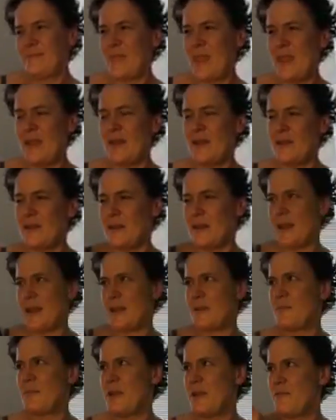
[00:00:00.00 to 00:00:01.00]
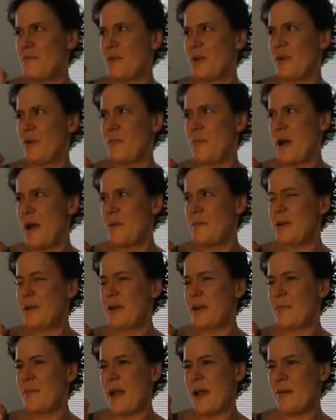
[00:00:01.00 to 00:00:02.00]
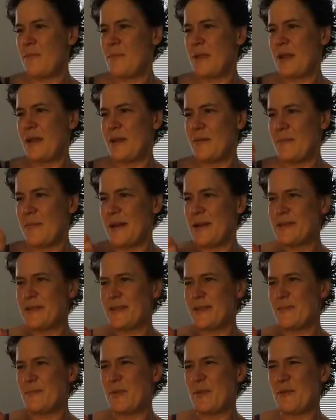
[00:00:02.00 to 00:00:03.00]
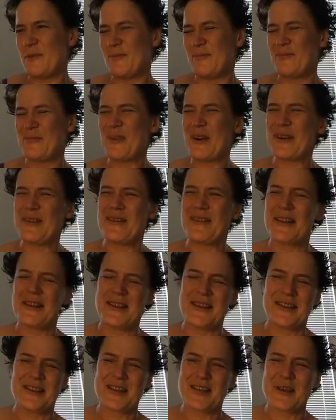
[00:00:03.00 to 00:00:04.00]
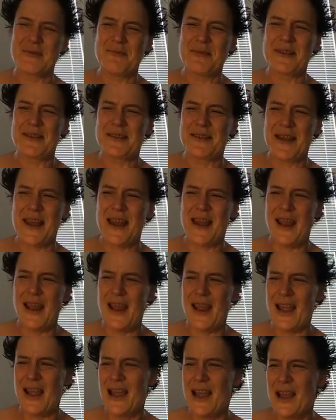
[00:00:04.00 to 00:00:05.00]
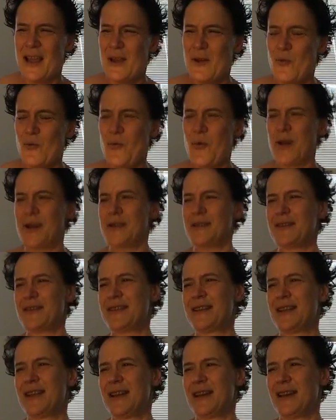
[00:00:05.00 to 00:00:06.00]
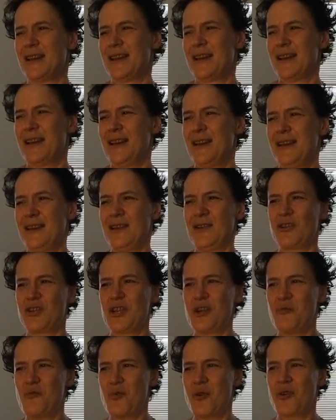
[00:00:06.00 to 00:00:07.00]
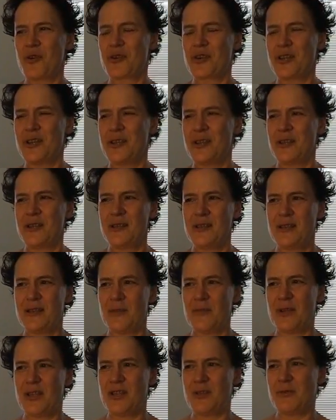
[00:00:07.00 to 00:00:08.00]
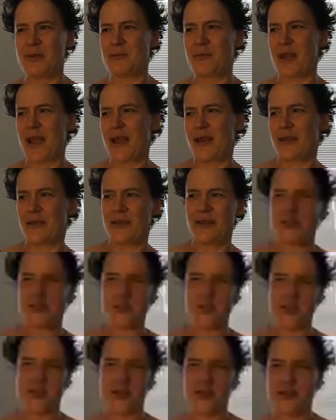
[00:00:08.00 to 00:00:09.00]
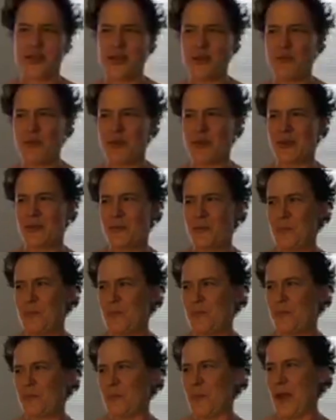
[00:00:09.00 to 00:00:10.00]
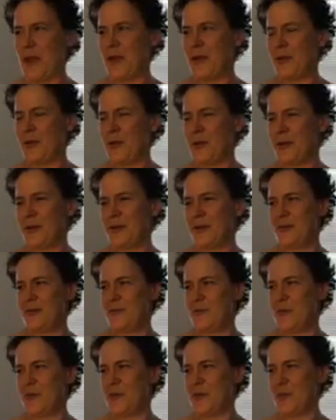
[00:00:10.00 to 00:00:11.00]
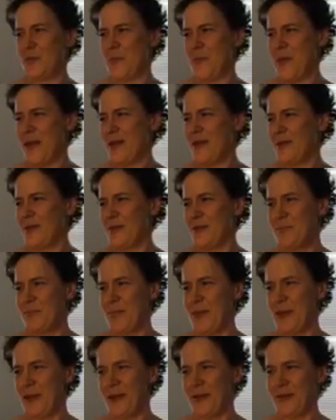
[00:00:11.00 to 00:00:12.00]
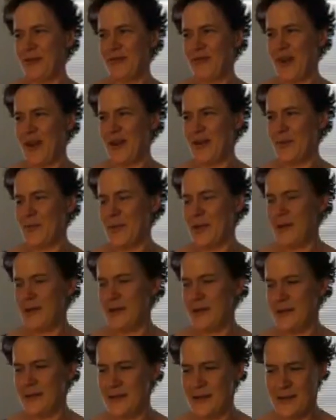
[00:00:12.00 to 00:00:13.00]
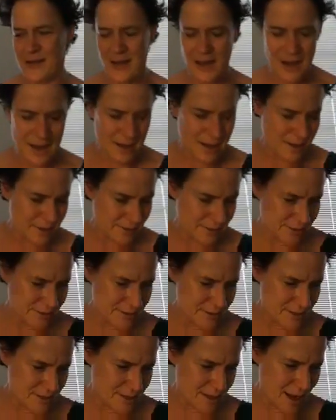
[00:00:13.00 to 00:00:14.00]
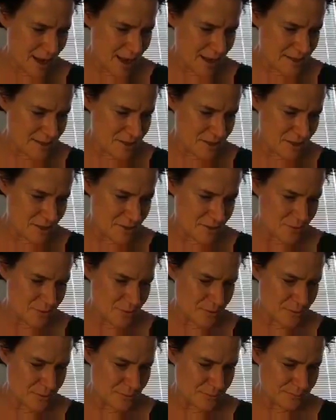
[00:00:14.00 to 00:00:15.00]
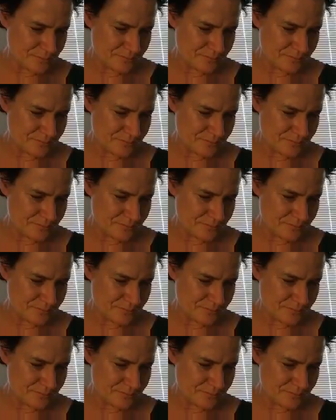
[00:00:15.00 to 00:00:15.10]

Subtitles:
to like be real public about being a Muslim. But one of the things she was saying was, she worked she was a mechanical engineer. She worked in real male environments and had to